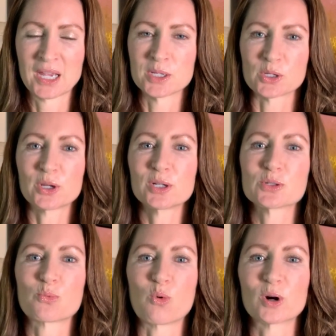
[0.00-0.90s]
So
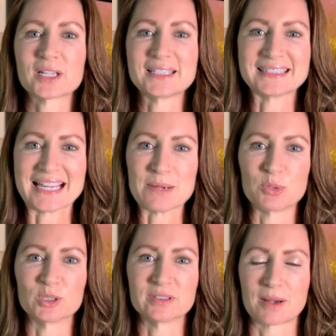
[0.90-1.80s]
here's warning
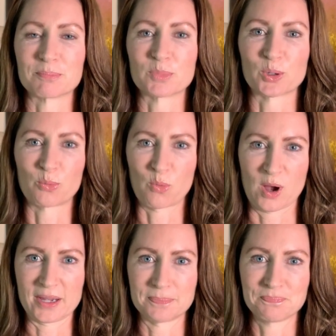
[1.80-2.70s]
label number
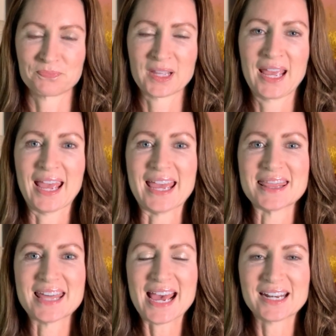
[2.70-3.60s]
1,
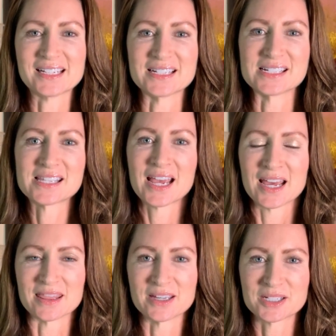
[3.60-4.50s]
and that is
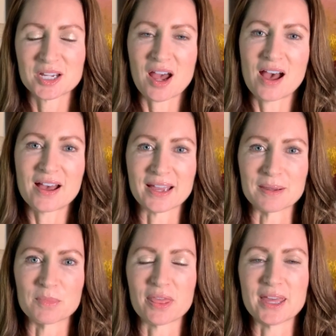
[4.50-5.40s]
the
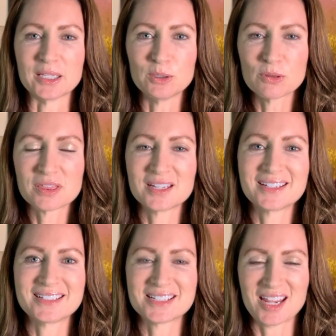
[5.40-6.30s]
time that you think
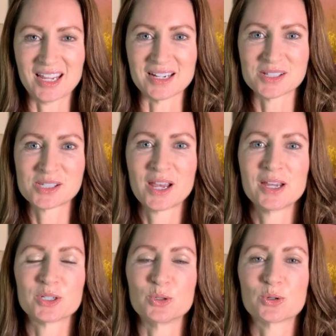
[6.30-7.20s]
it takes
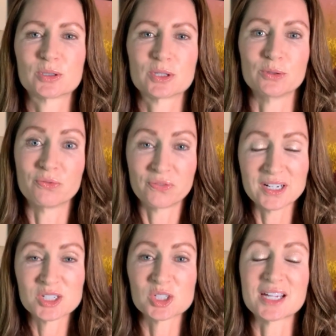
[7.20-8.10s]
to
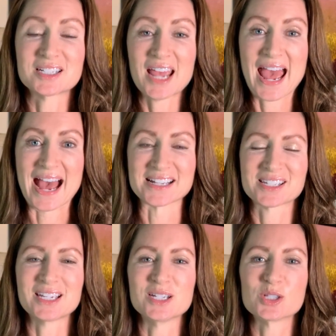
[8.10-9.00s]
finish a
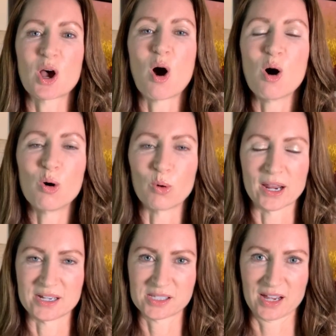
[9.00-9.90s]
task is
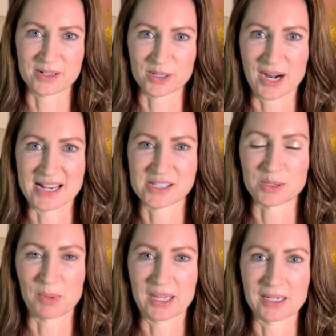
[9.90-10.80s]
always
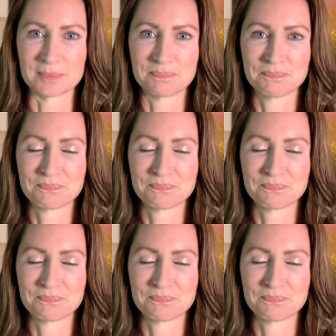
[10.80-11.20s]
underestimated.